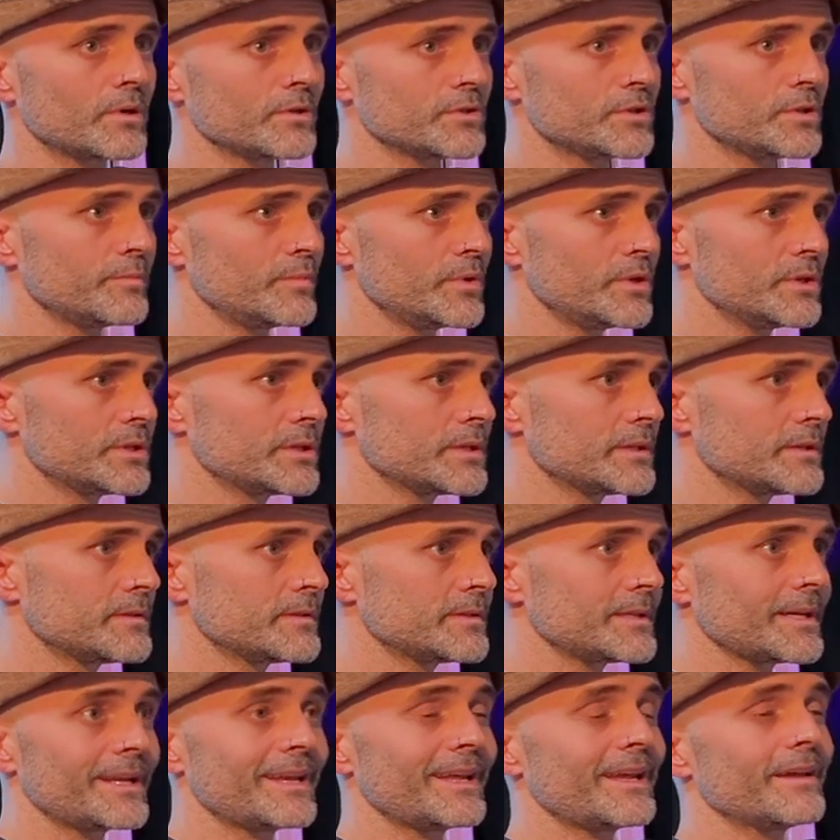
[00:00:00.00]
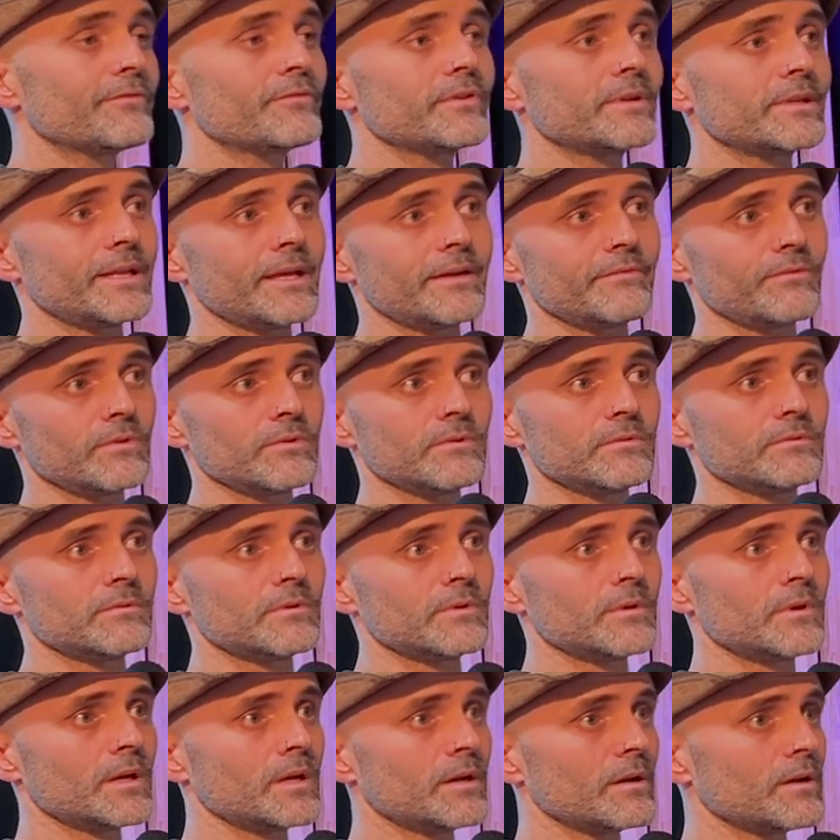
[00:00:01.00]
contributions at every level
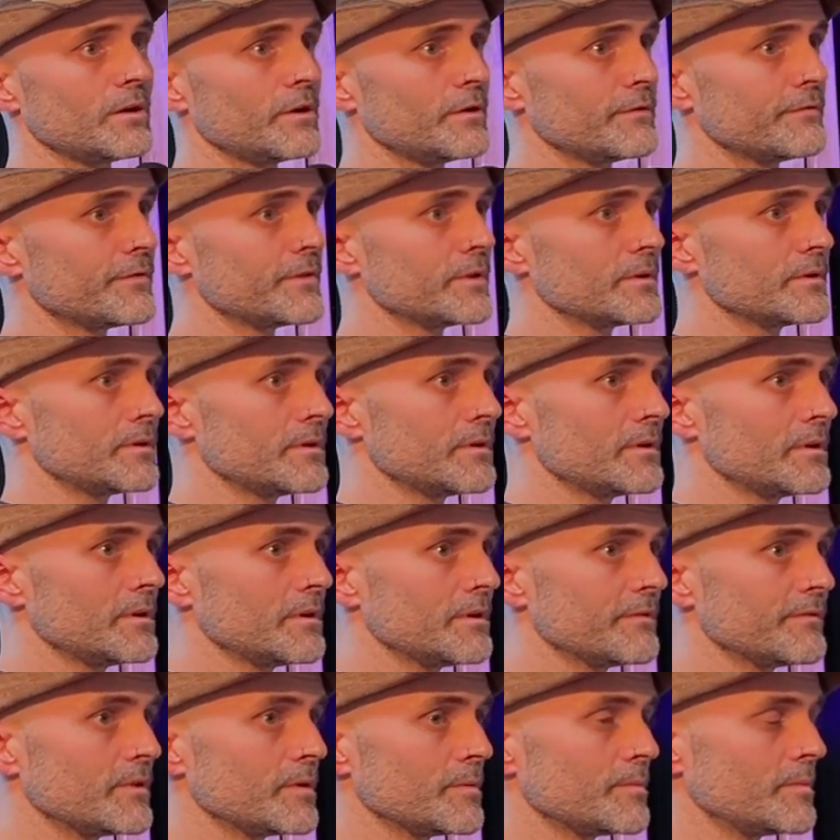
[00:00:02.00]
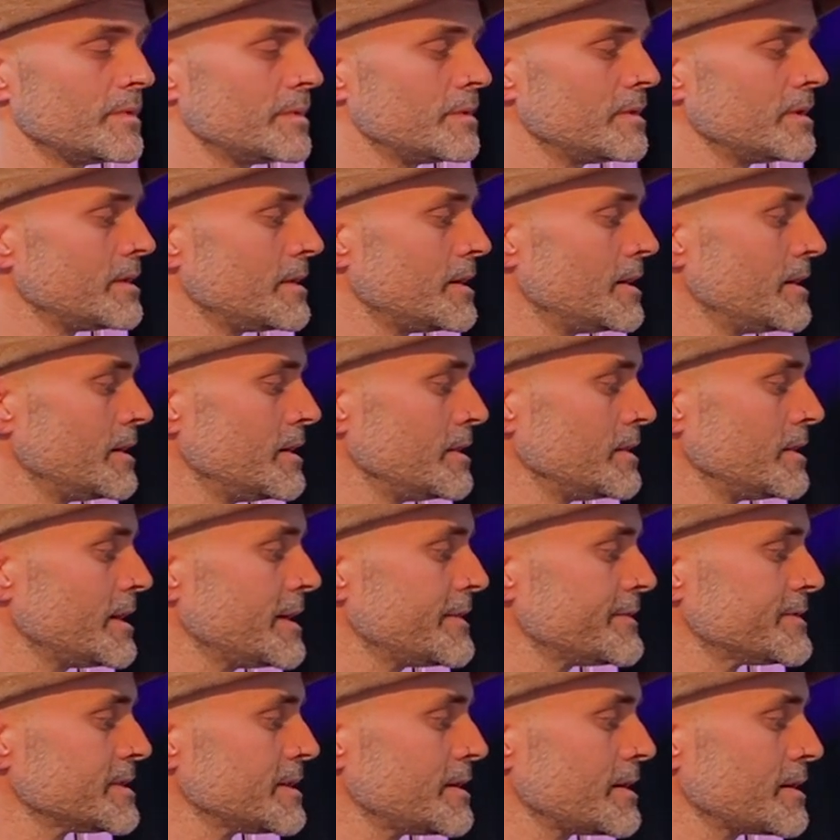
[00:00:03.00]
of the
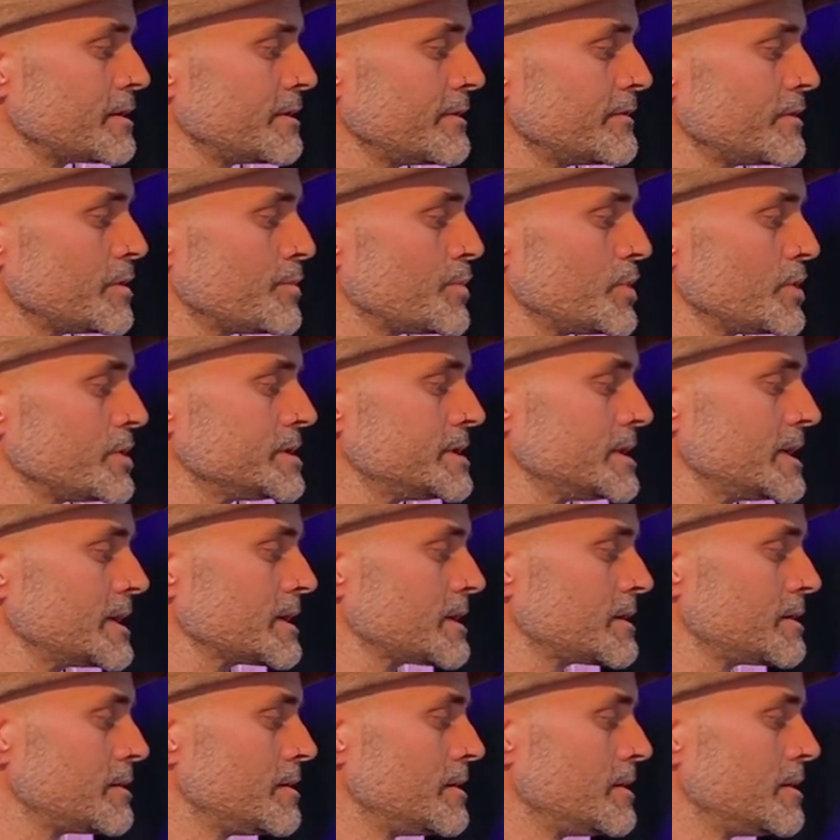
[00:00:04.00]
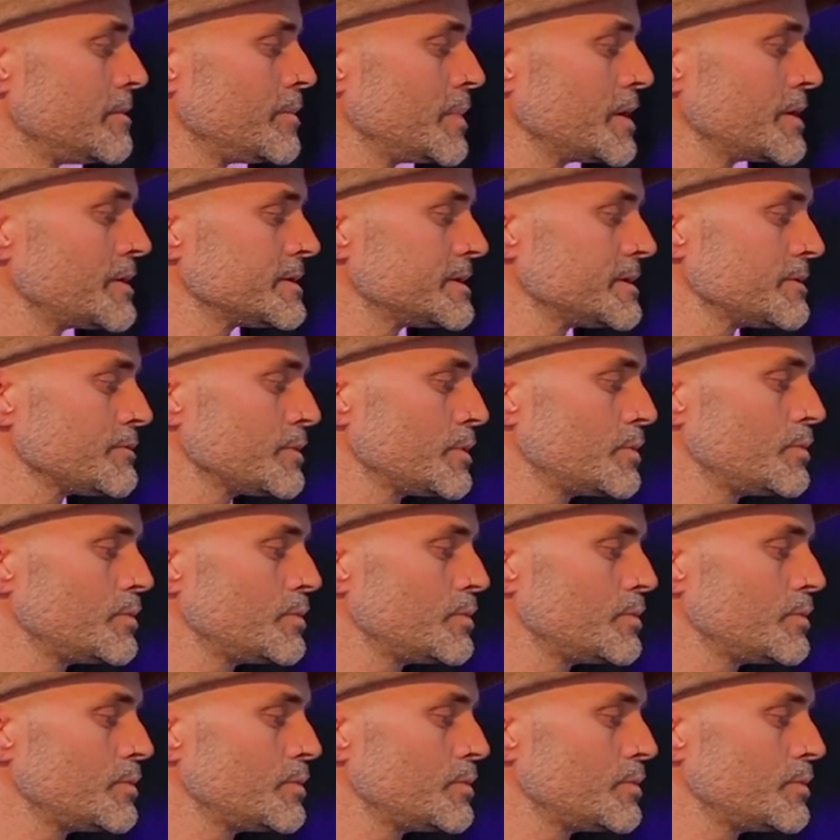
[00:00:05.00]
life cycle of the project, because it